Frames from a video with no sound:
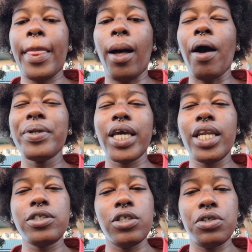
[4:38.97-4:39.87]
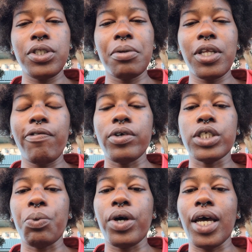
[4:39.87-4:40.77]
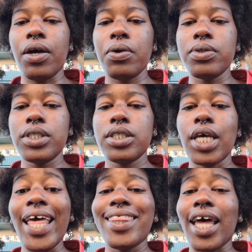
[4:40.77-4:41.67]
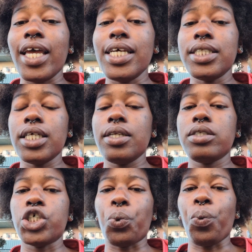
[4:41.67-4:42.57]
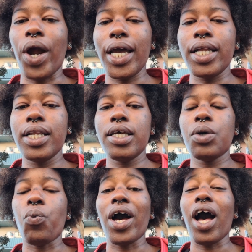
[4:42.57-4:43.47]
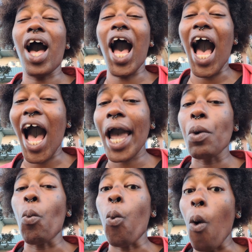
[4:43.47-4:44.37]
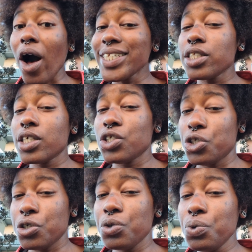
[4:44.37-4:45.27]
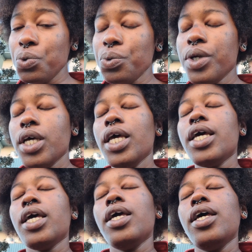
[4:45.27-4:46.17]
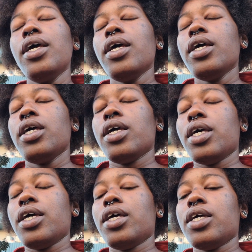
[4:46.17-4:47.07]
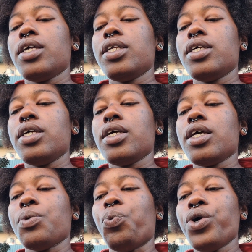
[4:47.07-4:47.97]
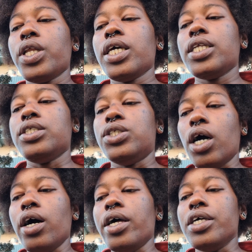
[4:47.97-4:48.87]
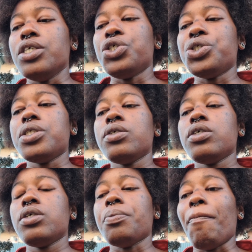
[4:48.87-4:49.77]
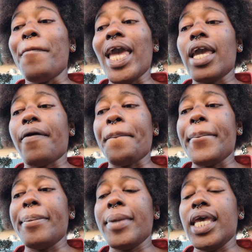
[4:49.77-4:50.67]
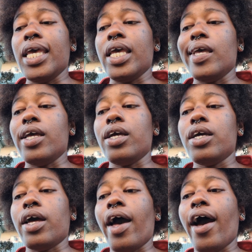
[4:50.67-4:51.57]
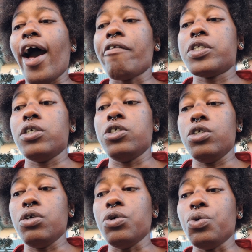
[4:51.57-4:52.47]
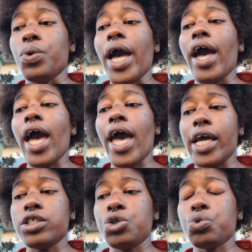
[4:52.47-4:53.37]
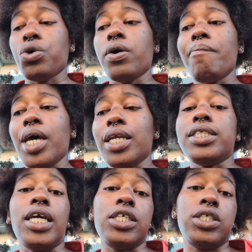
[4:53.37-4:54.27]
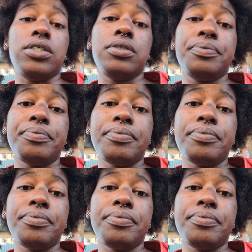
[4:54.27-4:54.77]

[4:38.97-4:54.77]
obligated to do something for someone else that isn't directly what i want to do it really does make me have to do extra meditation.